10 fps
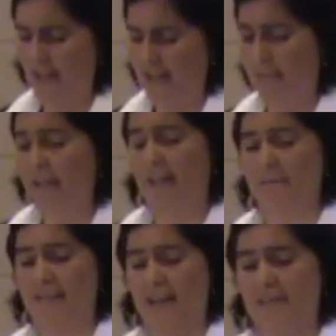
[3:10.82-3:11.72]
And
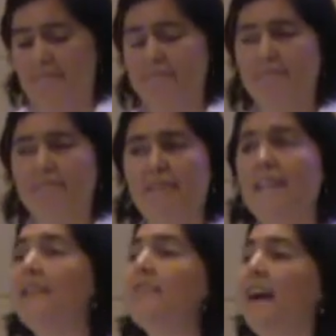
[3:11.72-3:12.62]
Abraham said,
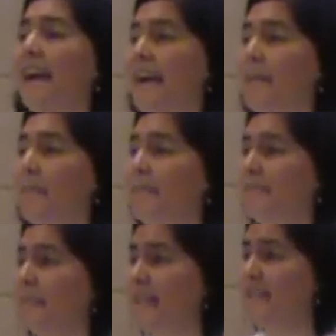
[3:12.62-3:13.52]
"Here I am,
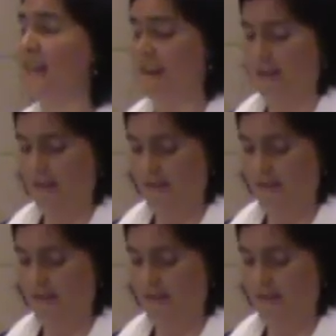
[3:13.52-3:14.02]
my son."